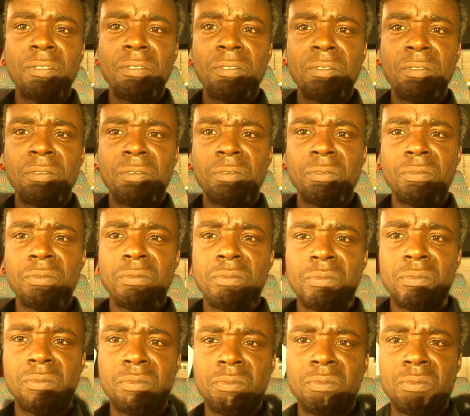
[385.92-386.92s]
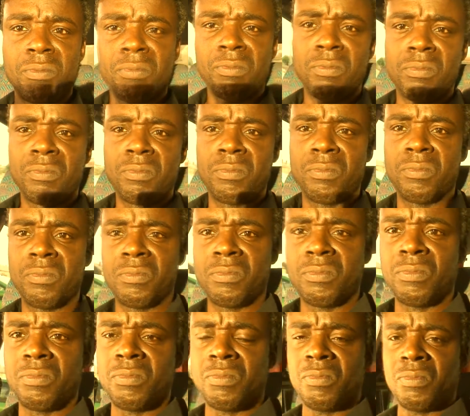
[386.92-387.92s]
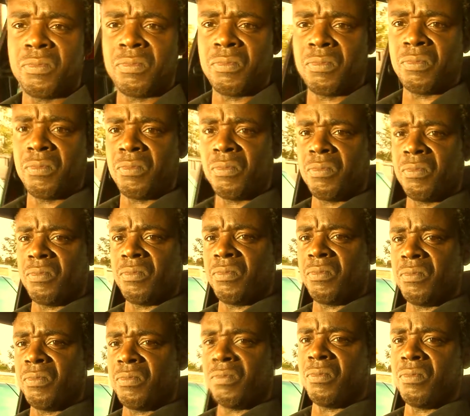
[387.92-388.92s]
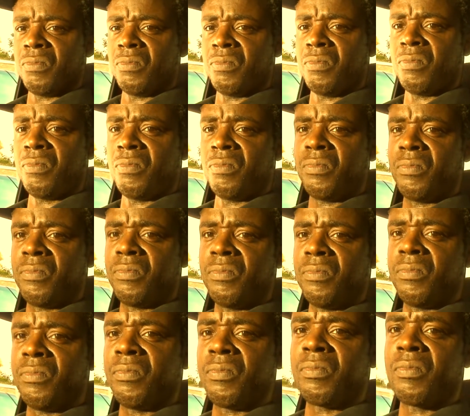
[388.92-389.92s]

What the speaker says: (no one is talking)